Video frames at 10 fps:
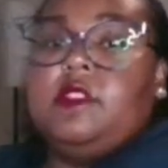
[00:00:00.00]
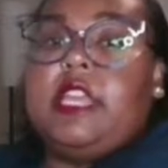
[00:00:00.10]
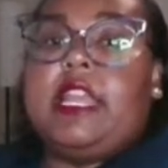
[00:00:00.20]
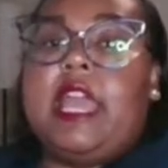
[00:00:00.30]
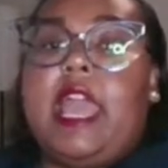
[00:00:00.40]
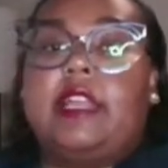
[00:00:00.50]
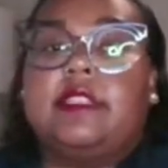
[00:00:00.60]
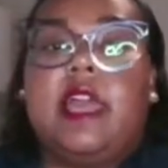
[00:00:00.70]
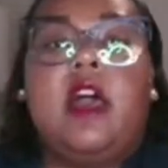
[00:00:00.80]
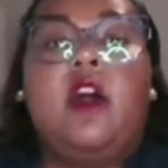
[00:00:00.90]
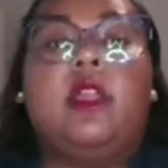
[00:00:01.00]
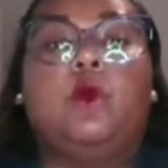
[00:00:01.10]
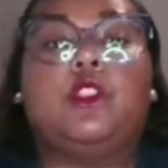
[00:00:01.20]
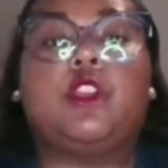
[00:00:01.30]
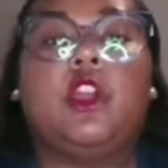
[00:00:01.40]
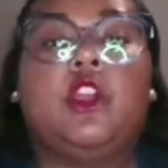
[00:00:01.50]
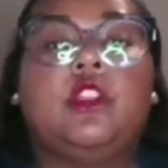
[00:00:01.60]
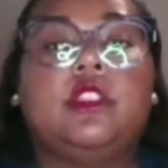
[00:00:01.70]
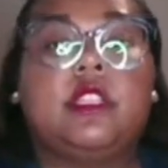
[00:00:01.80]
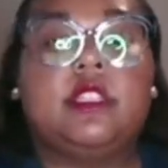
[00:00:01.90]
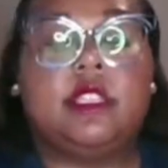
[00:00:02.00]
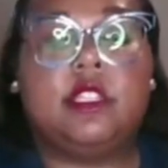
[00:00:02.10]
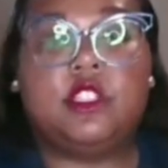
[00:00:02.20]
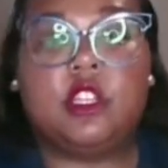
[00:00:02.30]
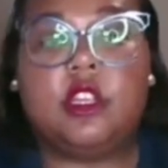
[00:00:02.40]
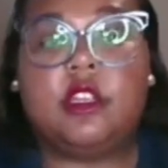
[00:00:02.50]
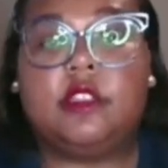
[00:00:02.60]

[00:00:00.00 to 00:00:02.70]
And exhale and return to the center.